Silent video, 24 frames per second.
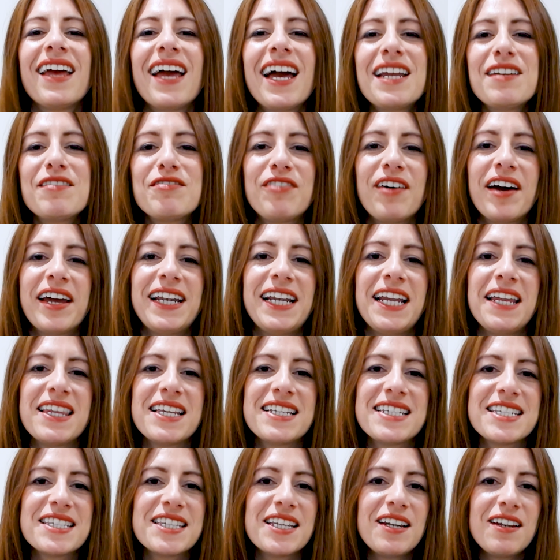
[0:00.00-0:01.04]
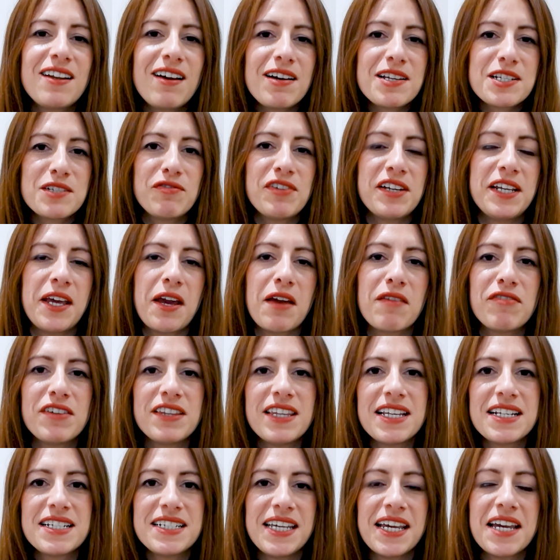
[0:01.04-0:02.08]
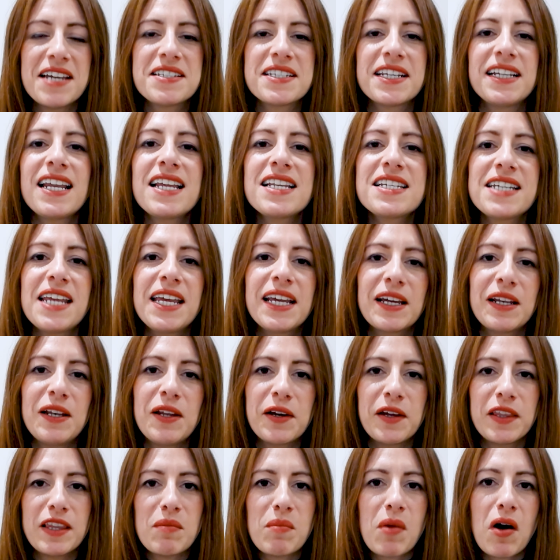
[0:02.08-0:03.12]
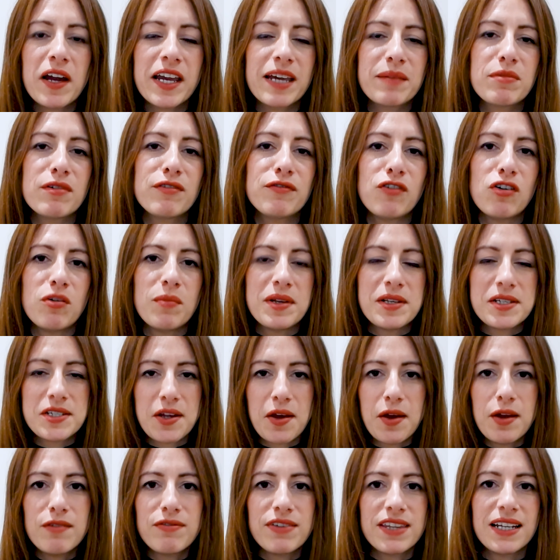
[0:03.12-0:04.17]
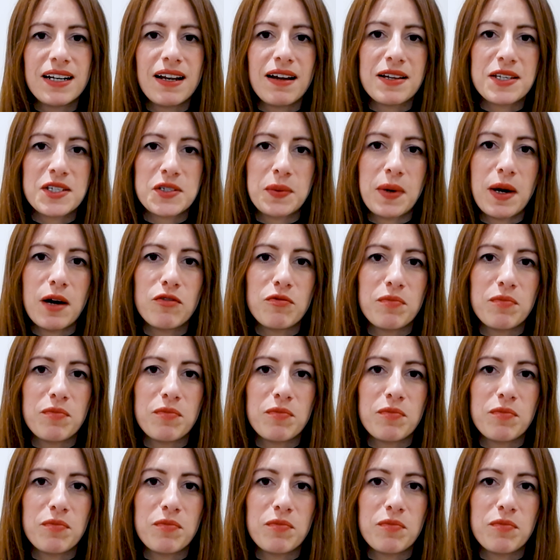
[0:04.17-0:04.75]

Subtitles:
And finally, this is the last video for this year, so let's take a look at the market performance over the last 12